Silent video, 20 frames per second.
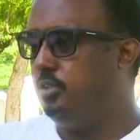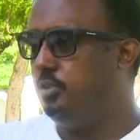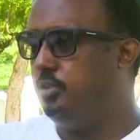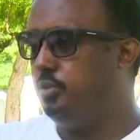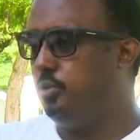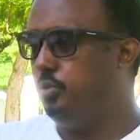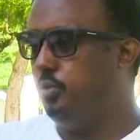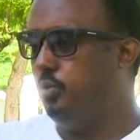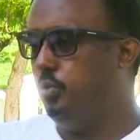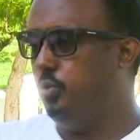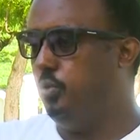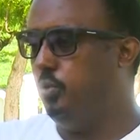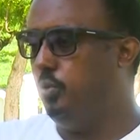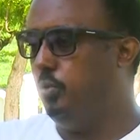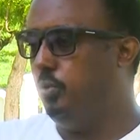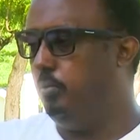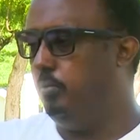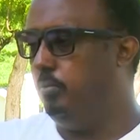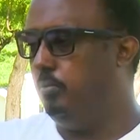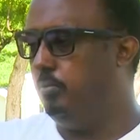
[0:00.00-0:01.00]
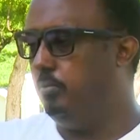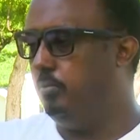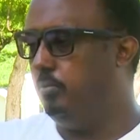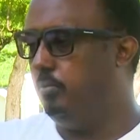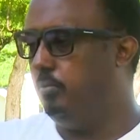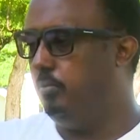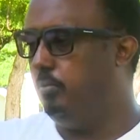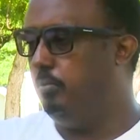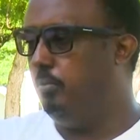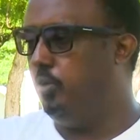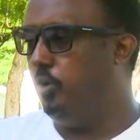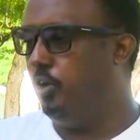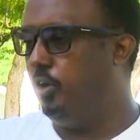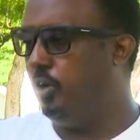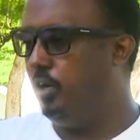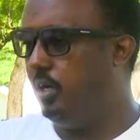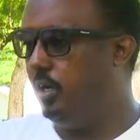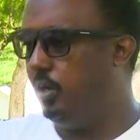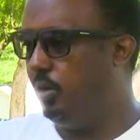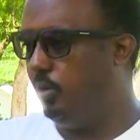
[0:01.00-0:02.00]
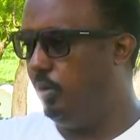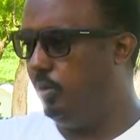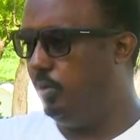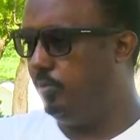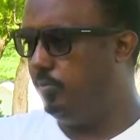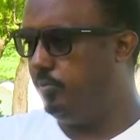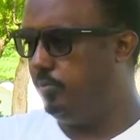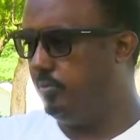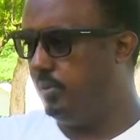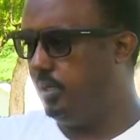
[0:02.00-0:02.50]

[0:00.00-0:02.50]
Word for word: to more of